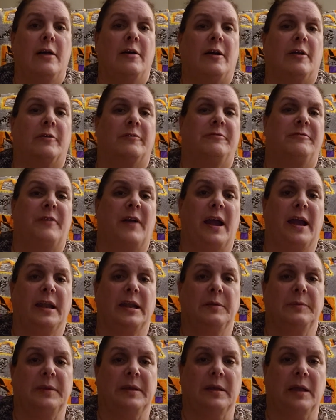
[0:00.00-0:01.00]
are
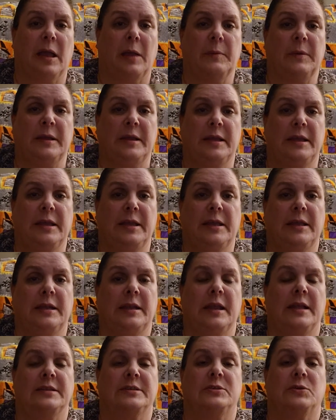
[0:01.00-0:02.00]
finally coming in,
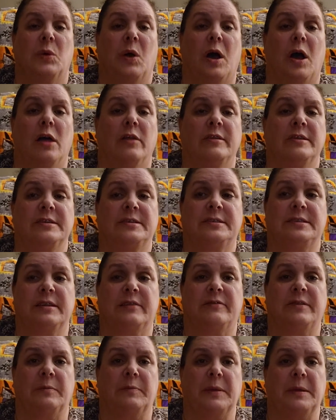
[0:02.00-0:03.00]
and so all this
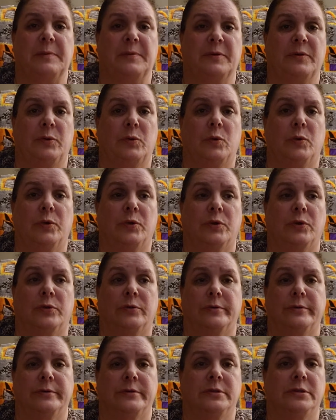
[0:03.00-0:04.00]
stuff that people had
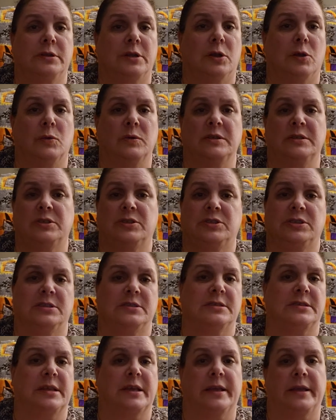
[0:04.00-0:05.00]
ordered, is
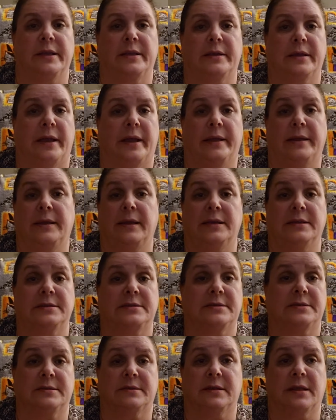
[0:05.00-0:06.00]
just like, I
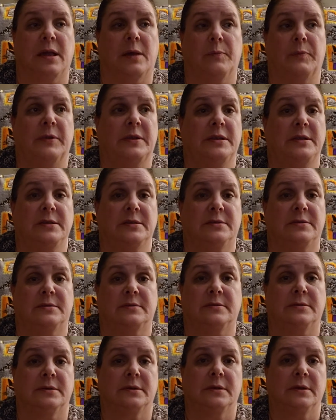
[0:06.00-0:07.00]
guess companies,